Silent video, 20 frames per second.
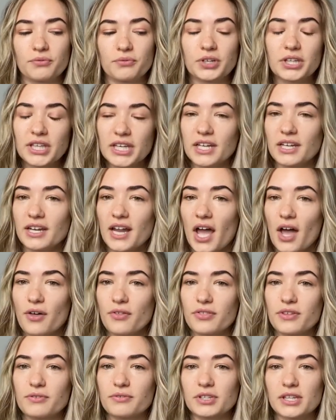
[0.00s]
really
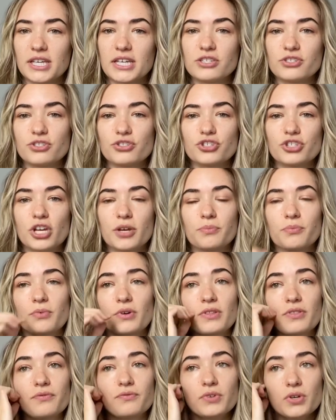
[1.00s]
unhealthy relationship
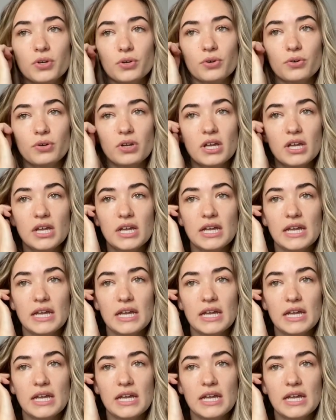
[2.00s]
with food